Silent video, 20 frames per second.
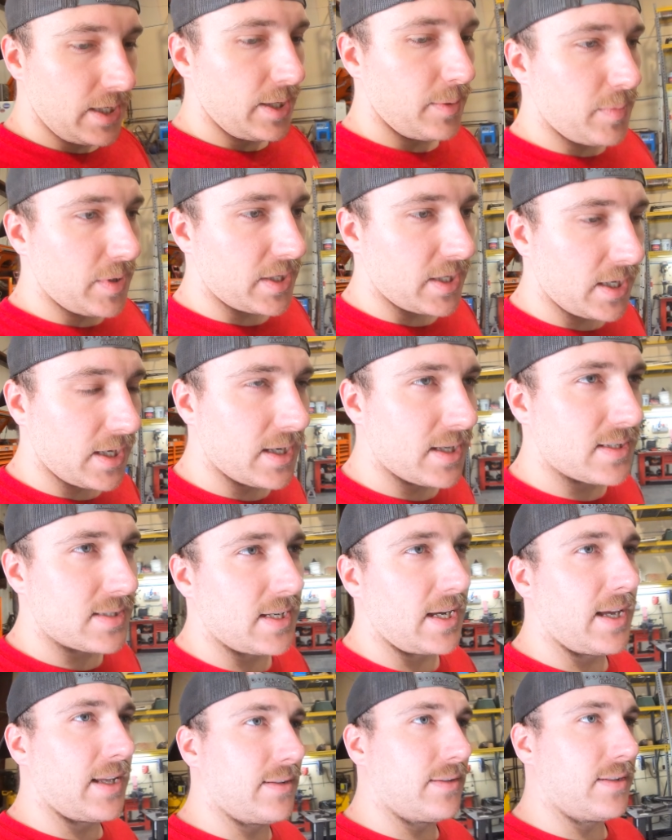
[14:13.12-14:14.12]
because
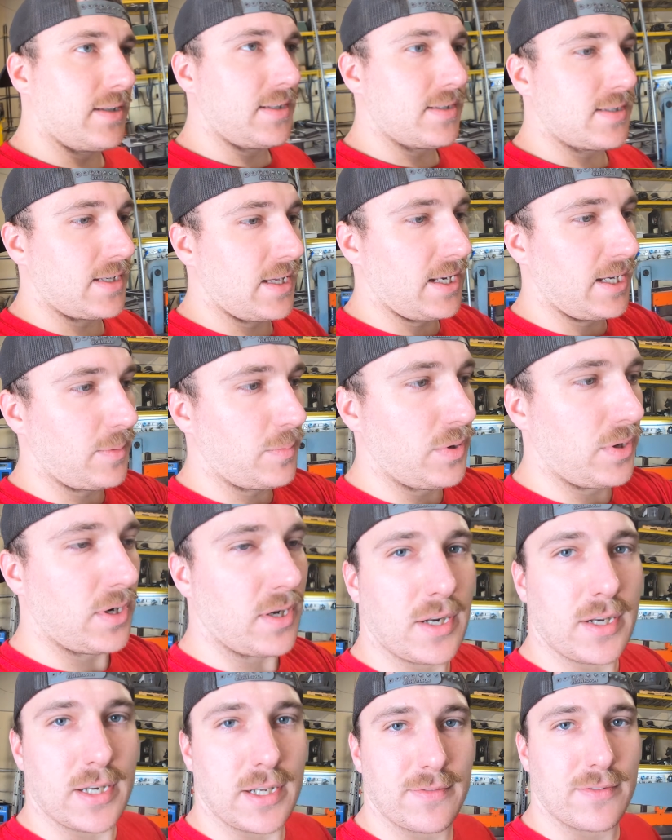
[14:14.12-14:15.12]
that is getting put
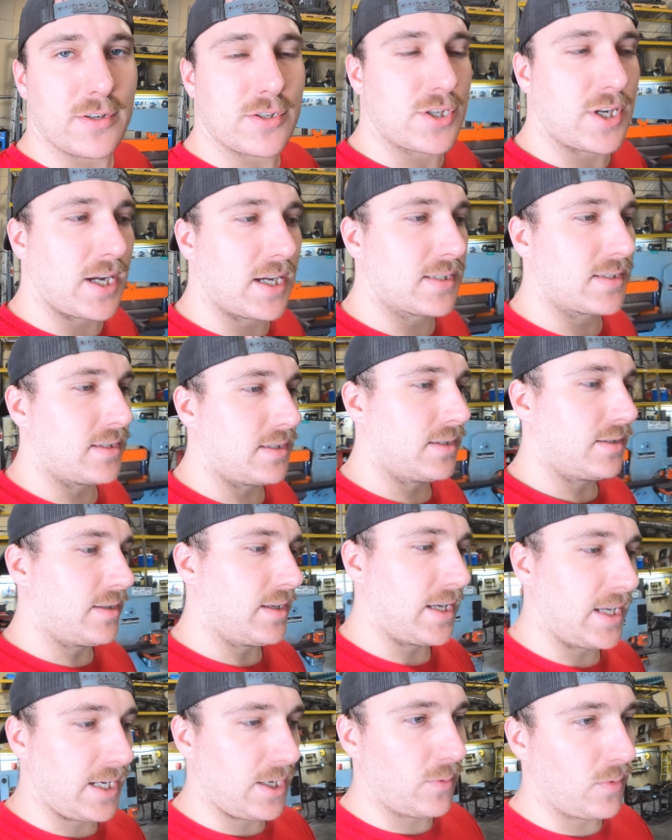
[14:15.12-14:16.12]
on a different chassis
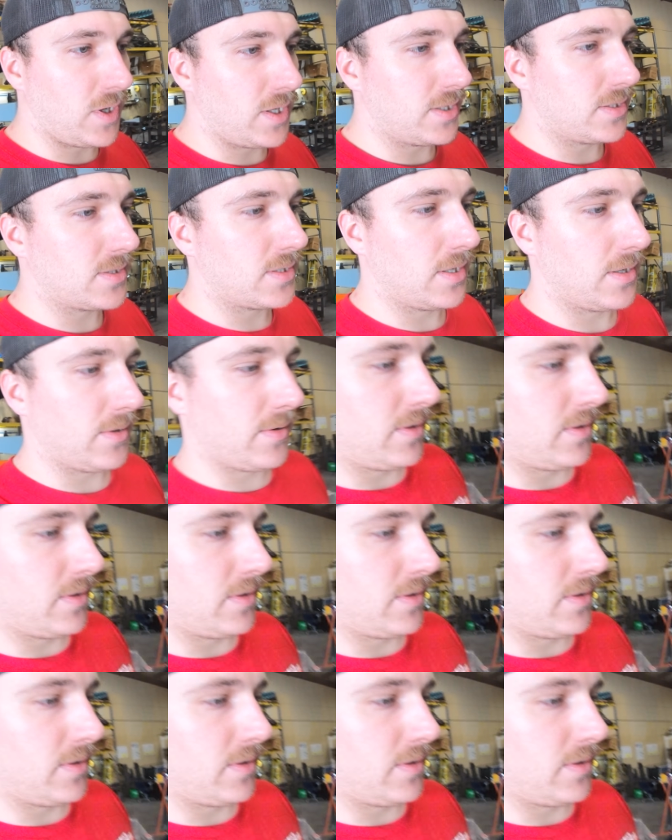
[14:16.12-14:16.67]
anyway. So